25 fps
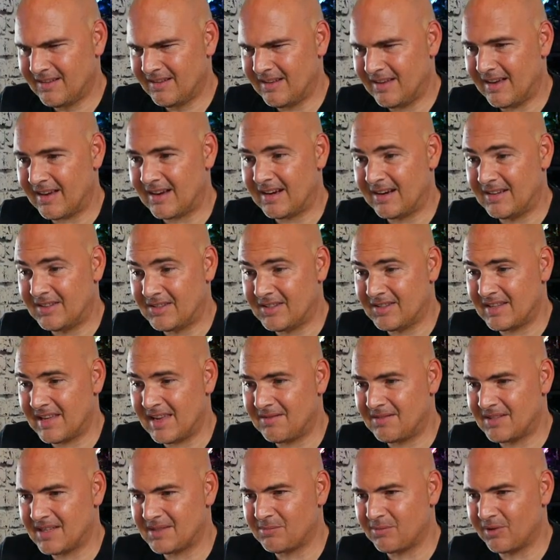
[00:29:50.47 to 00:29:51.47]
Yeah, Clinton
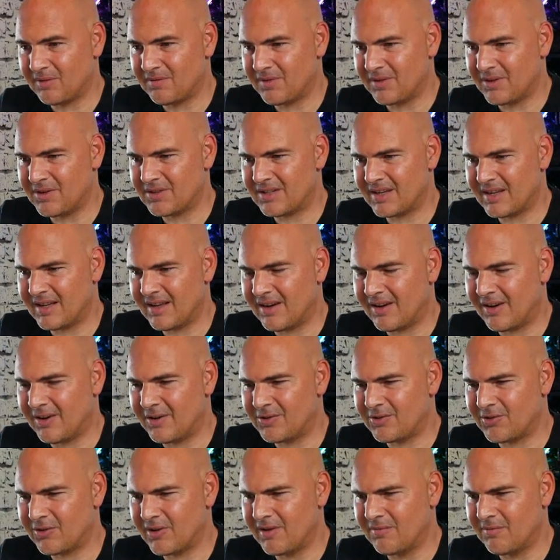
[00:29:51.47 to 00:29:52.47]
Davis says my first
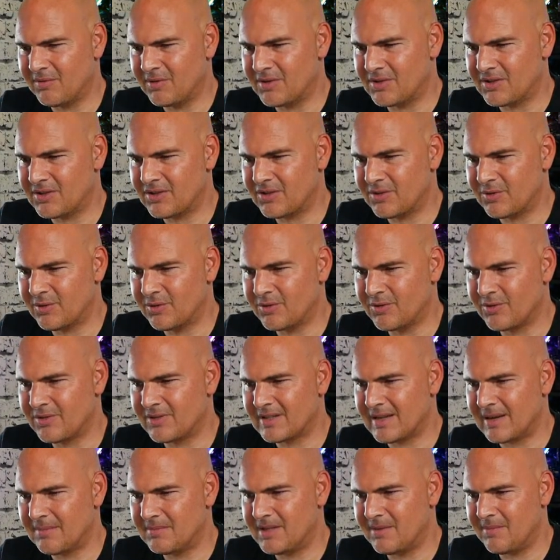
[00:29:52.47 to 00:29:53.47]
hard drive was
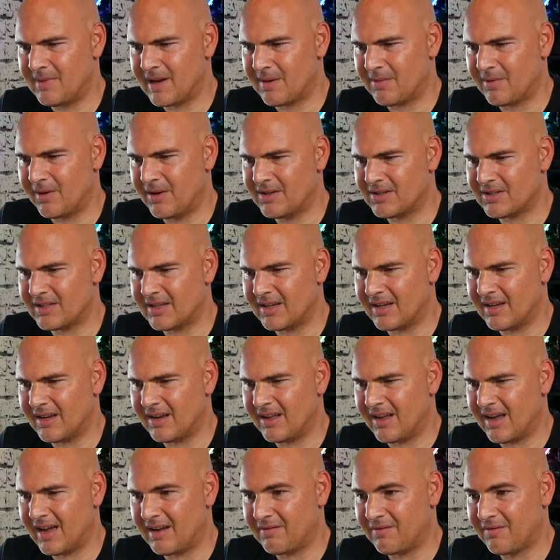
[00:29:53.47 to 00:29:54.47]
270 megabytes and
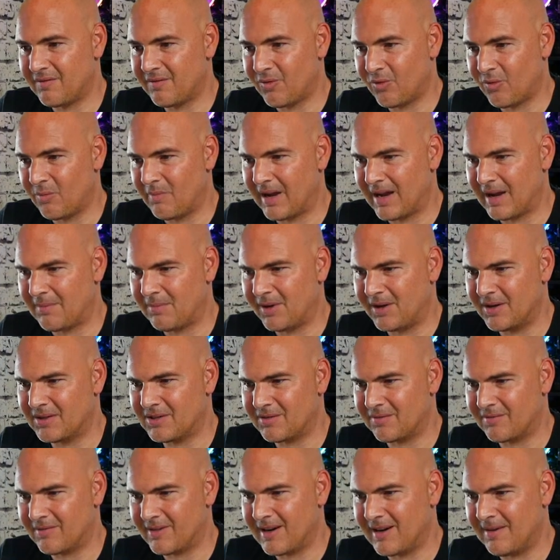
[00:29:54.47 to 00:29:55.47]
had 4
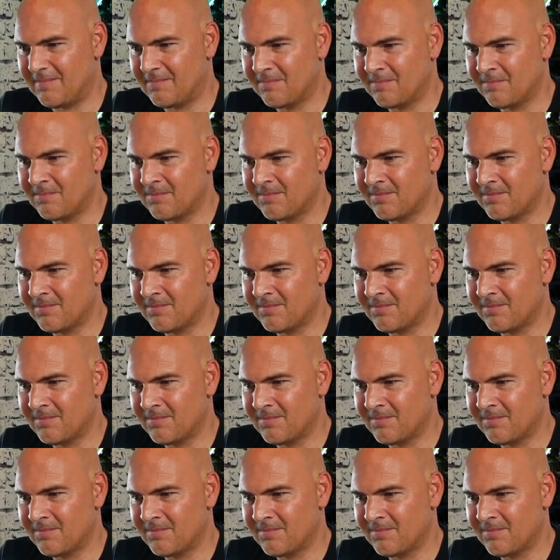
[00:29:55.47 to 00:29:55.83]
megabytes of RAM.